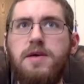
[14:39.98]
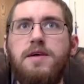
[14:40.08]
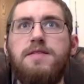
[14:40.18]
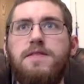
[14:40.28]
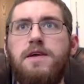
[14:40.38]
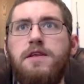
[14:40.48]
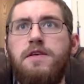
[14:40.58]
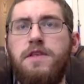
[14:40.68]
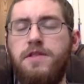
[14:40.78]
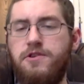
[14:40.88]
is the
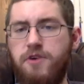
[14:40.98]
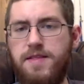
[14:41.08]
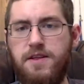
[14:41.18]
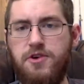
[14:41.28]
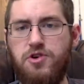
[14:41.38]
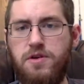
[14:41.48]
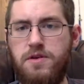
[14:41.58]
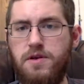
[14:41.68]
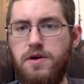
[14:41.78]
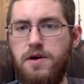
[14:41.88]
the
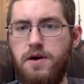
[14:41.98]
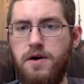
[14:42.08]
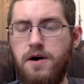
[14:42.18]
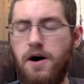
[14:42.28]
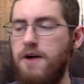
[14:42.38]
transition uh,